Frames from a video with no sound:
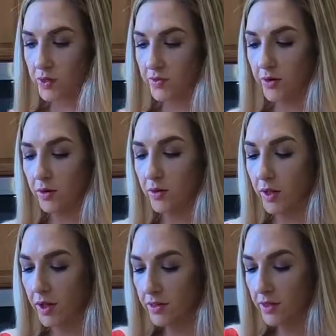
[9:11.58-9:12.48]
the
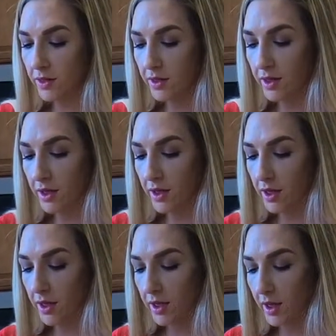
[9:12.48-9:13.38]
EnviroCloth,
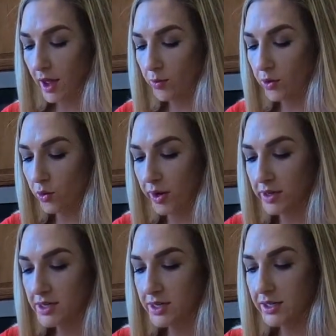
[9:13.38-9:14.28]
and we're
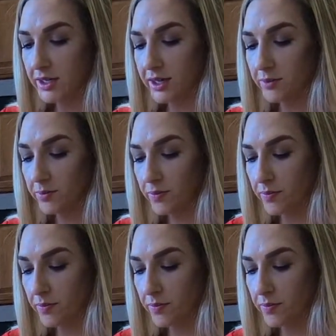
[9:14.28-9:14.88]
going to clean.